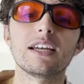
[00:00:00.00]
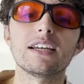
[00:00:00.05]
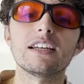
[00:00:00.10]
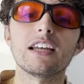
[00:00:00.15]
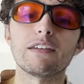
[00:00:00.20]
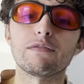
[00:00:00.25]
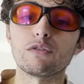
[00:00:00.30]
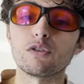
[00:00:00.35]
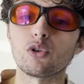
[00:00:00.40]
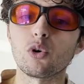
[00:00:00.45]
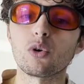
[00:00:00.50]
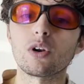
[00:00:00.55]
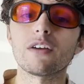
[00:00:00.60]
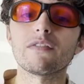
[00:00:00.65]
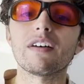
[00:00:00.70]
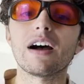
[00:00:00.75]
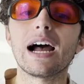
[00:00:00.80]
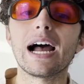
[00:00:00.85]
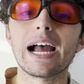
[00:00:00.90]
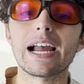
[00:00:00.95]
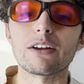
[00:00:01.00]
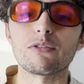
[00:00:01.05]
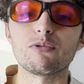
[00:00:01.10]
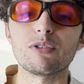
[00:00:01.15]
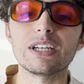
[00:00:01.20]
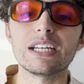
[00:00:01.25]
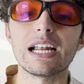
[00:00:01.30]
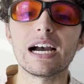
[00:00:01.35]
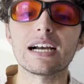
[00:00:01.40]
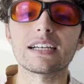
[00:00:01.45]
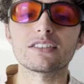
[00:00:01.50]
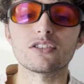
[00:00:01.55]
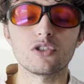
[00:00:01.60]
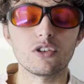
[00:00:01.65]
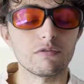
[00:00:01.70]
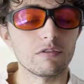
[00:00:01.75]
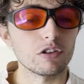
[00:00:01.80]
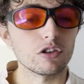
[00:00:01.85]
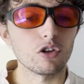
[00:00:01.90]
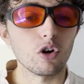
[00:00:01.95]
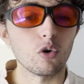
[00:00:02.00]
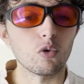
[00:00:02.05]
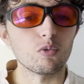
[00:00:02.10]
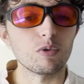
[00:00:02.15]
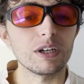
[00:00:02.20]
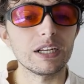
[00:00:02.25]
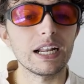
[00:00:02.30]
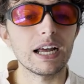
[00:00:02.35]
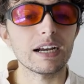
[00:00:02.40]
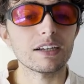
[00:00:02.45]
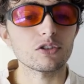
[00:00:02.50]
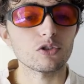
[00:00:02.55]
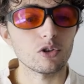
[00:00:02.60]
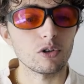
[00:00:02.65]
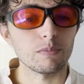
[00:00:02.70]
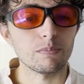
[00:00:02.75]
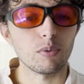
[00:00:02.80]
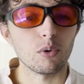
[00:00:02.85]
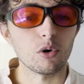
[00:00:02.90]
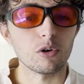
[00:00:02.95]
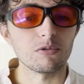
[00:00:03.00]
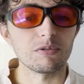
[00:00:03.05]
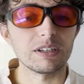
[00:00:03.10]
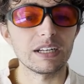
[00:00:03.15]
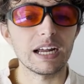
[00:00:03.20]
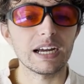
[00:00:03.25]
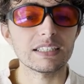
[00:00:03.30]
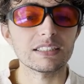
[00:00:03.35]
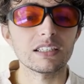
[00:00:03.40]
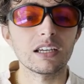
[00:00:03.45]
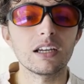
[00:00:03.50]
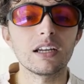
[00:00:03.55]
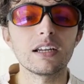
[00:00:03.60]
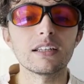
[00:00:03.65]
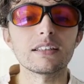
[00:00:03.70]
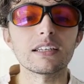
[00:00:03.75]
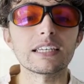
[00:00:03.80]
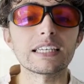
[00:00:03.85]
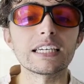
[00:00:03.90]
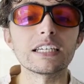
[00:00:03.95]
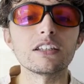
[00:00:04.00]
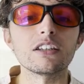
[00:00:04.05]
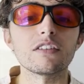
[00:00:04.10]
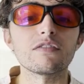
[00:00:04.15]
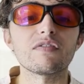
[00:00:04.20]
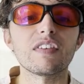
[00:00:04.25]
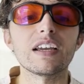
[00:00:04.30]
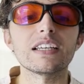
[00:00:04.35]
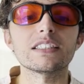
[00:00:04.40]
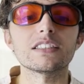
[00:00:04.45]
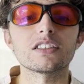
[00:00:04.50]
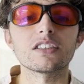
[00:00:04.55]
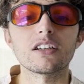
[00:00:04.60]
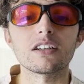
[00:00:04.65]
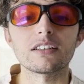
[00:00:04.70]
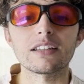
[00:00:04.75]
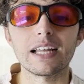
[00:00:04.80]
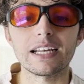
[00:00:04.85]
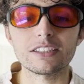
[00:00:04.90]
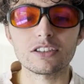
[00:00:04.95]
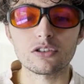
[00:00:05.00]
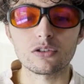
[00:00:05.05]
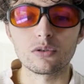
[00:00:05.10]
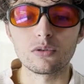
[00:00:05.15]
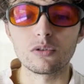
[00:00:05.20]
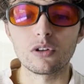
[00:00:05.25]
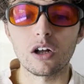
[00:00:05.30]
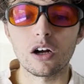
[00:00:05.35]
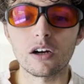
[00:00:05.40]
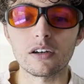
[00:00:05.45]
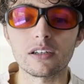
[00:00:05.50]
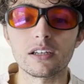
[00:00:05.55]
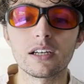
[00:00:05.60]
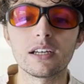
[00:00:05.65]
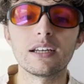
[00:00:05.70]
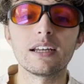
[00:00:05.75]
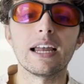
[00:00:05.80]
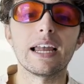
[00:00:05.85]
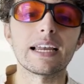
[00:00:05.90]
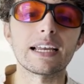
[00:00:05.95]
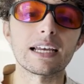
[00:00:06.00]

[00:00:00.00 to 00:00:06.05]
If you don't have a high redox, you have a low redox or a poor redox, the killing phase is going to last too long and